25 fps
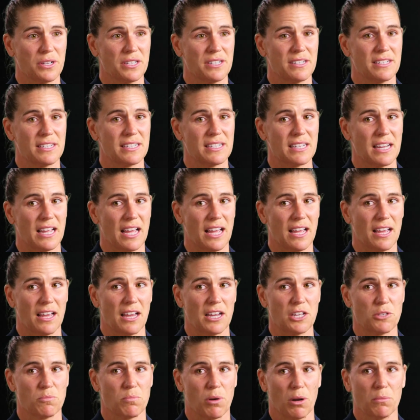And
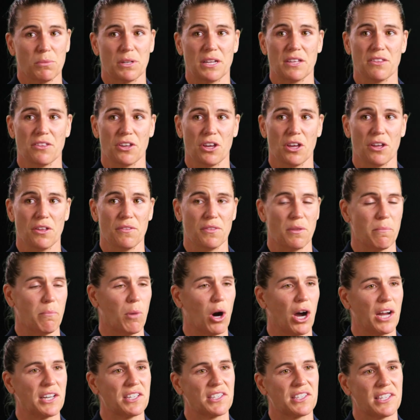it's probably the
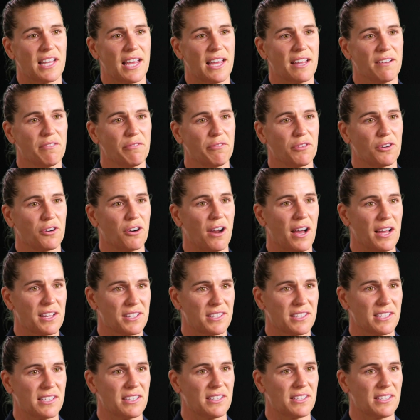mindset for
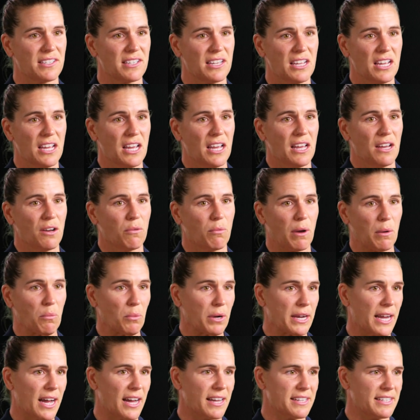us is when
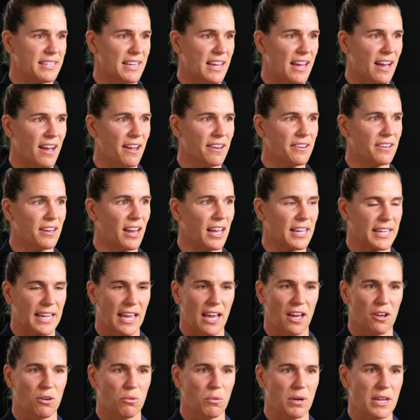we are down, like
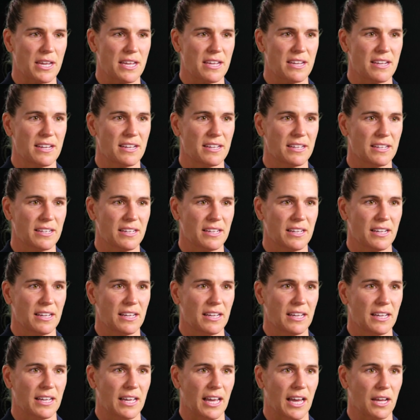how do we
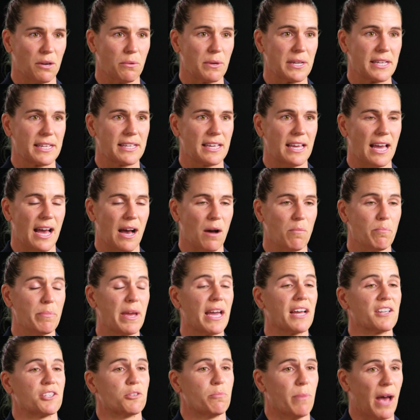
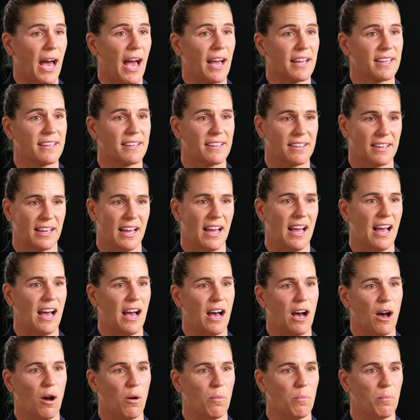bounce back
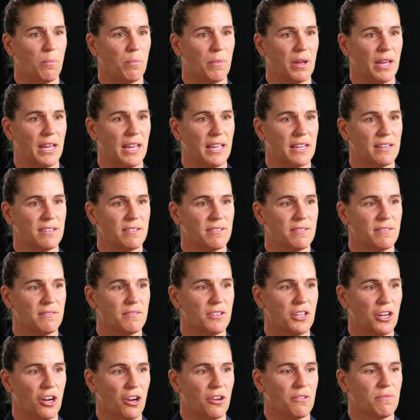and,
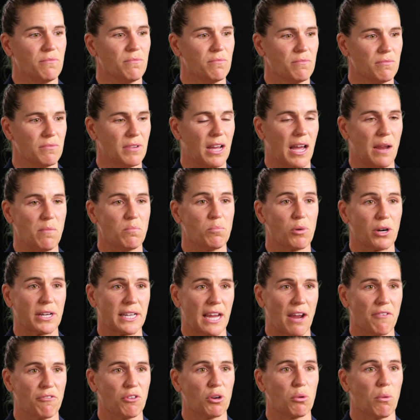you know, and
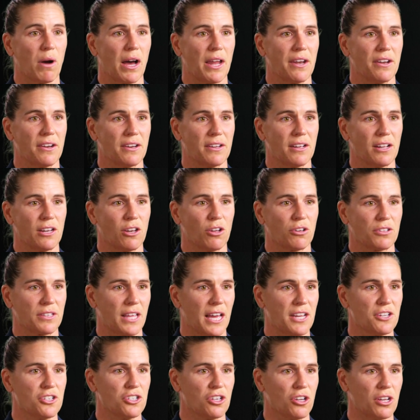bring everyone along
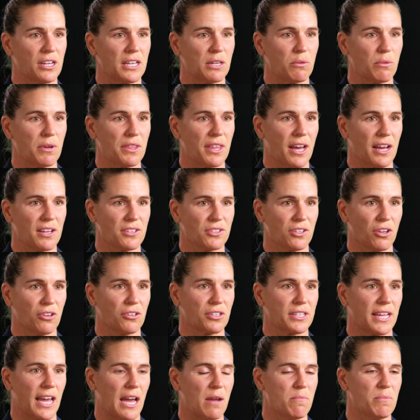that journey with us
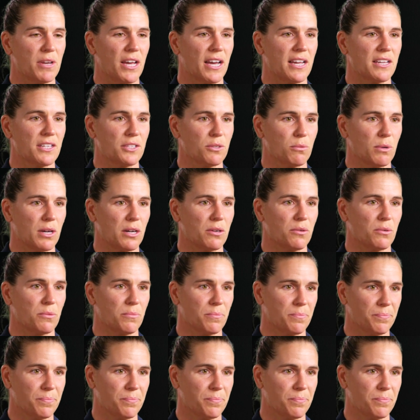on game day as well.